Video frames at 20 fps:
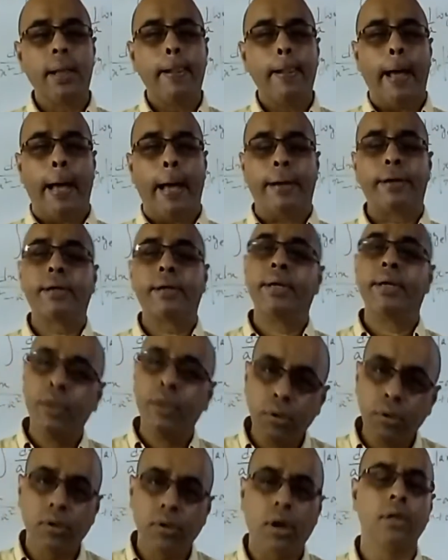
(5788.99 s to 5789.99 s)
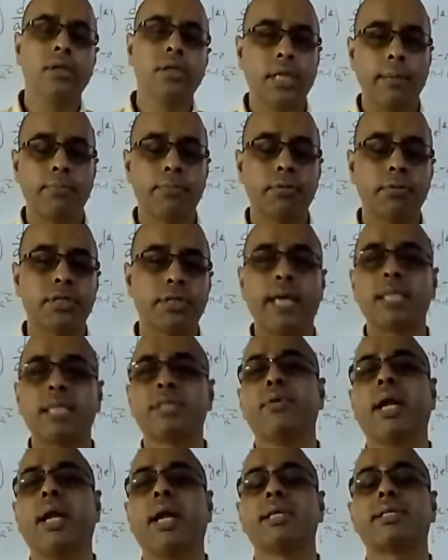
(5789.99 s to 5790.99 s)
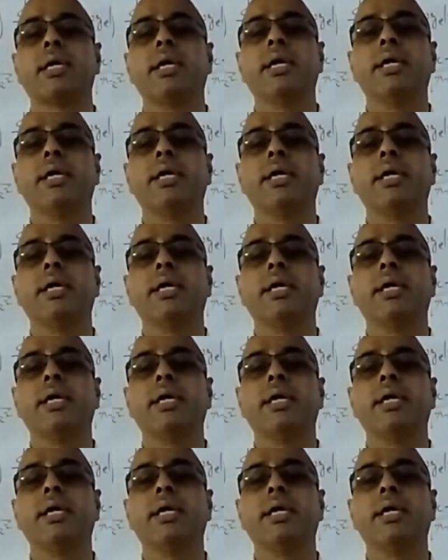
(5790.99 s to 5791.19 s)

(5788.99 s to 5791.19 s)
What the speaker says: and new concepts as well as